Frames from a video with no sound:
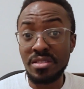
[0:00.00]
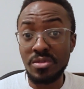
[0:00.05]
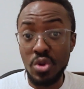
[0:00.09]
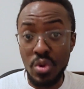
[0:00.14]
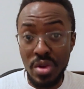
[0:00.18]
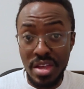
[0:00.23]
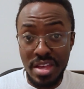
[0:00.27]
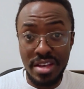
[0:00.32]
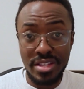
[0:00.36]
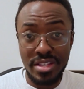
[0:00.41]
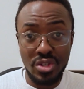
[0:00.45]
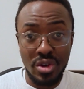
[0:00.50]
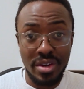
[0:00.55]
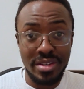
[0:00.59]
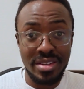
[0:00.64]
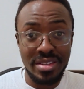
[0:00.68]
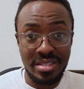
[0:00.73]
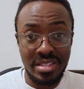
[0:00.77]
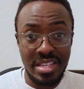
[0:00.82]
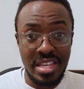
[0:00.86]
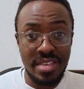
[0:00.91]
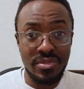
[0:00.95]
your ears aren't
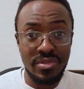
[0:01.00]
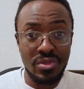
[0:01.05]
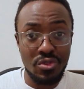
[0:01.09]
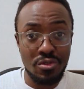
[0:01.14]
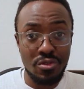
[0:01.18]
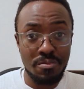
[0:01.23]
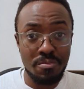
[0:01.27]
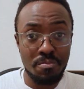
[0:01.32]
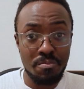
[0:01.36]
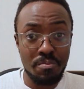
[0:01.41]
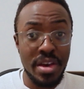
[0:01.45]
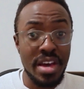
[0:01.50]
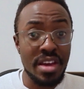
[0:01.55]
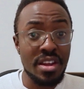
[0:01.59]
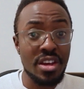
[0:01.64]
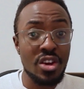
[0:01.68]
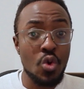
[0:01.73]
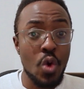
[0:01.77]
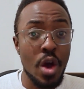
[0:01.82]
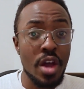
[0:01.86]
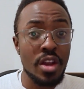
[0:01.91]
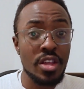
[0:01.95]
deceiving you. Pep
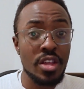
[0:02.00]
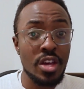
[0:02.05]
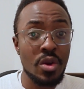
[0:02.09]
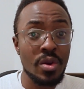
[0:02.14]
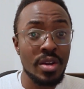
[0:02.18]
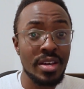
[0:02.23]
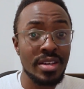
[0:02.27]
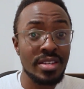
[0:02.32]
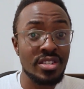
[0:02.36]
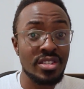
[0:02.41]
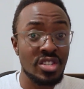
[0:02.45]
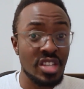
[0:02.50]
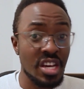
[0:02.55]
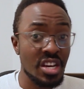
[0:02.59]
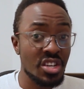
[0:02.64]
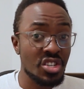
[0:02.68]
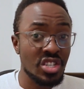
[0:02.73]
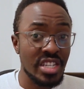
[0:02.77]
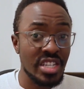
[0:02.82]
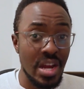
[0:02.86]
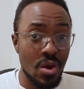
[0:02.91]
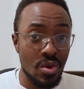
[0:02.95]
Guardiola does
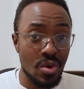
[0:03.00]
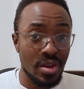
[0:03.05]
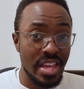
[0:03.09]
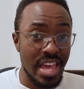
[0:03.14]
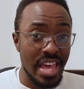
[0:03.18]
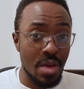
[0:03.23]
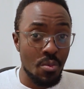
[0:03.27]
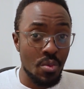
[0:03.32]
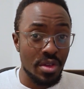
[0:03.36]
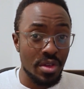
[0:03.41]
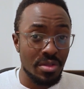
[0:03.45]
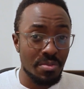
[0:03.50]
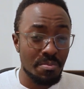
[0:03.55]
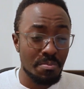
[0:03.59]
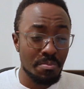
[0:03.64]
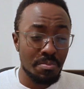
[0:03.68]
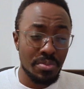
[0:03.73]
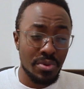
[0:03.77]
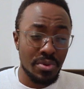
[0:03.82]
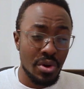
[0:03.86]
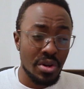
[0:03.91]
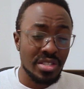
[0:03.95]
share a name with
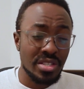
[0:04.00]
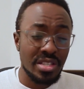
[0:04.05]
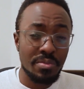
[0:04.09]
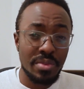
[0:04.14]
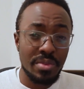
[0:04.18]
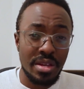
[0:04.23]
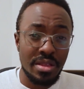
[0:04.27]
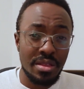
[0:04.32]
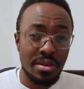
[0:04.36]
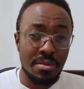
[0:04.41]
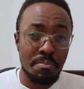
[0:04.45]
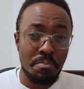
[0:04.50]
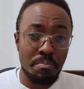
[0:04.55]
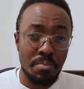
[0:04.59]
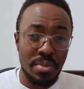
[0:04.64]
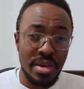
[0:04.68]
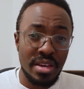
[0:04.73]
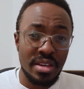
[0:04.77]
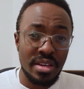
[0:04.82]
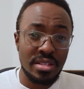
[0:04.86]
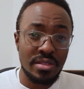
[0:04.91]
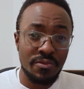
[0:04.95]
possibly the
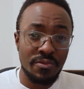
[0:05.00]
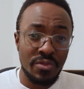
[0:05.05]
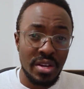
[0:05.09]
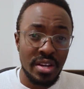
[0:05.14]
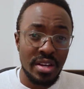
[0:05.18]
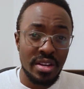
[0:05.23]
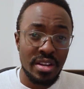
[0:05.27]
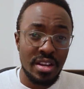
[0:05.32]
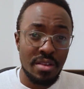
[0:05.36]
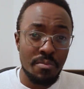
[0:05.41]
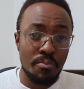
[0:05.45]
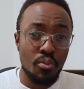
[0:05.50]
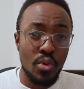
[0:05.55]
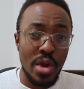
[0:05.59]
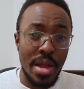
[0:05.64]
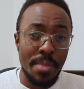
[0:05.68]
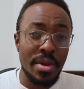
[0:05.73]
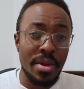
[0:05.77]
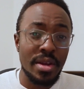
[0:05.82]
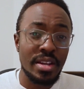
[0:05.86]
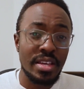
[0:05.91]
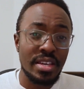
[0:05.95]
biggest villain in
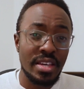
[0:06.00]
Premier League